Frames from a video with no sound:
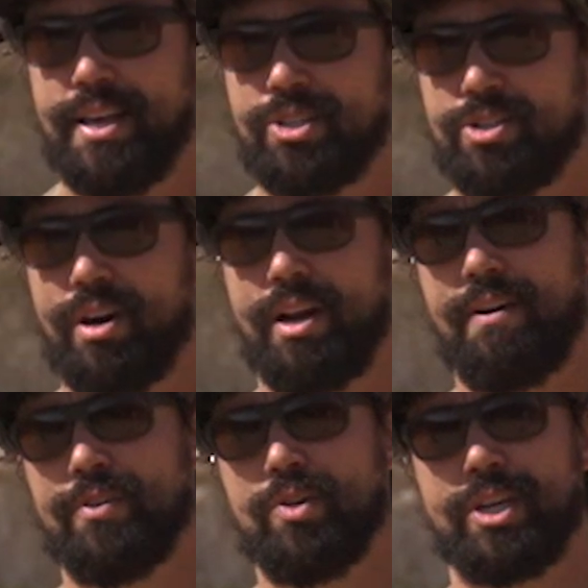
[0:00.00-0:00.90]
they started
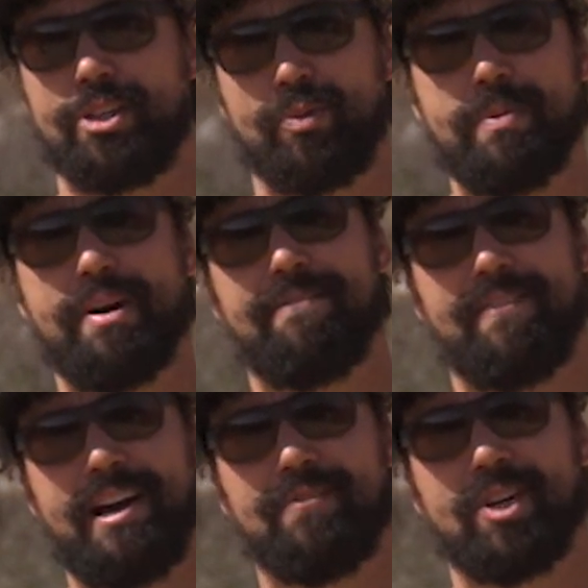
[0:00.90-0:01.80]
off using three by
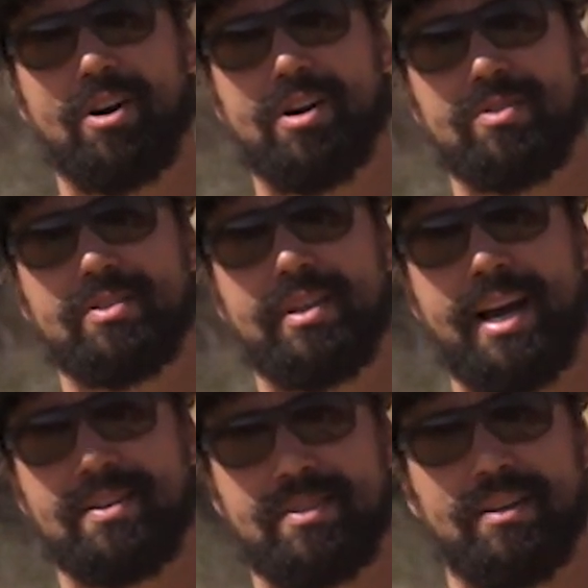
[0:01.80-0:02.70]
five cards
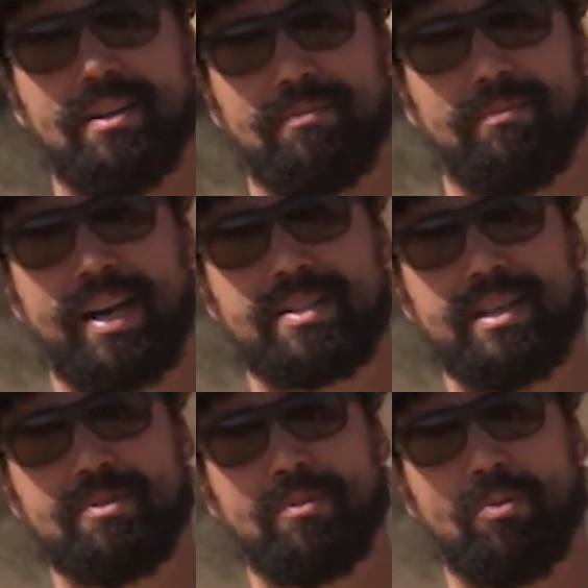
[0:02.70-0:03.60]
as the
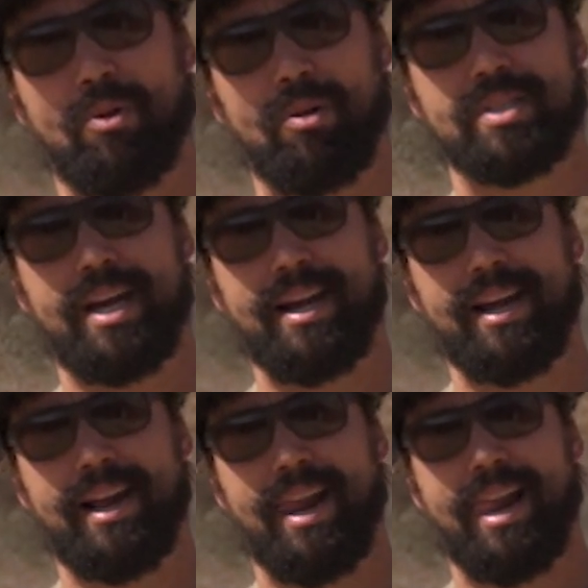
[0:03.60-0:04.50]
acceptable bullseye.
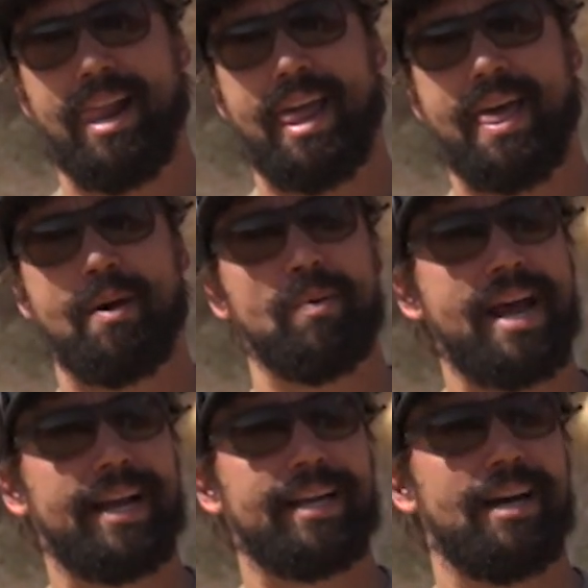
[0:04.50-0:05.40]
And then when
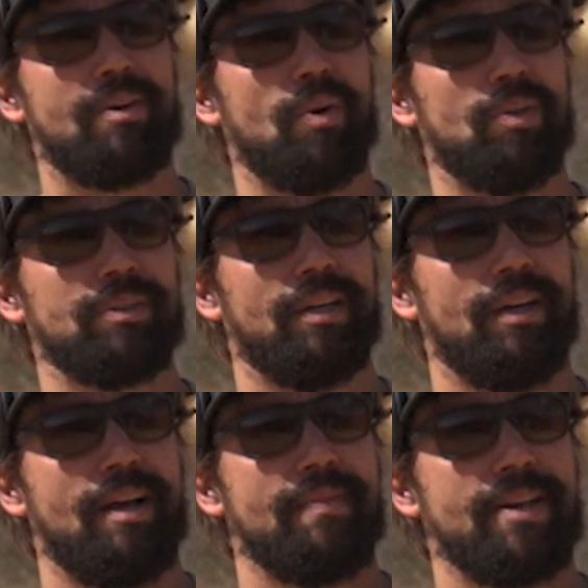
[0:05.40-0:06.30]
that got old,
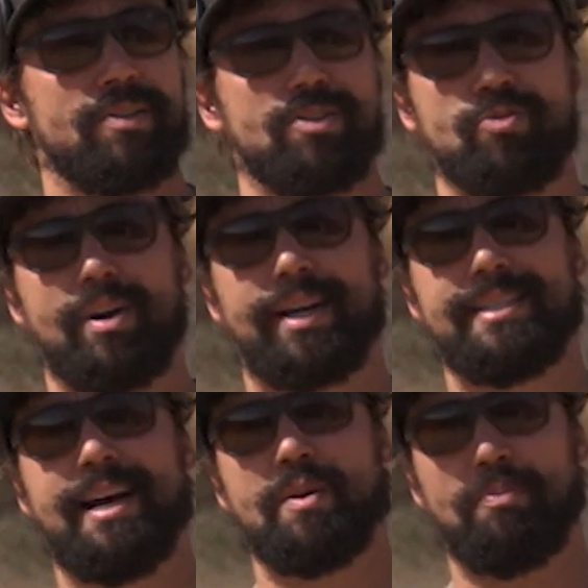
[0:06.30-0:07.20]
they shrunk it
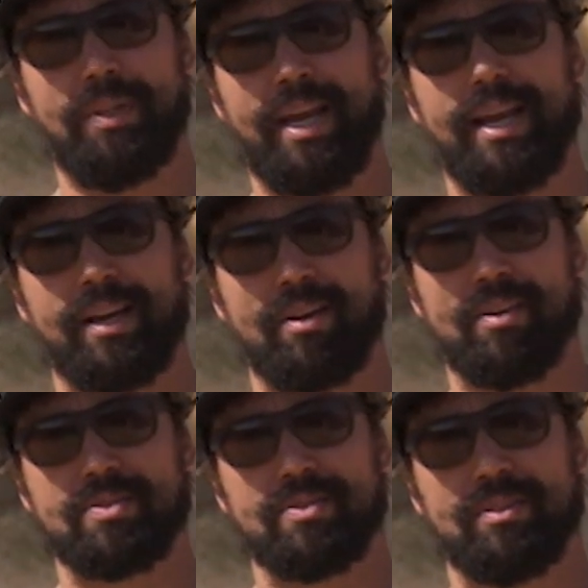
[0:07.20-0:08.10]
down to playing
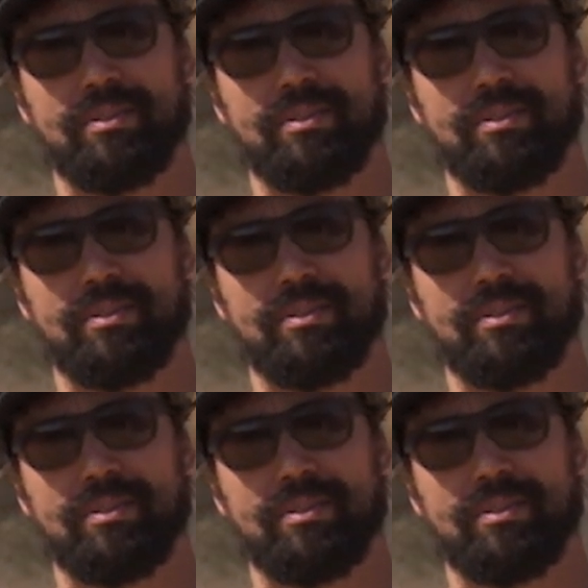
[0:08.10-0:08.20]
cards.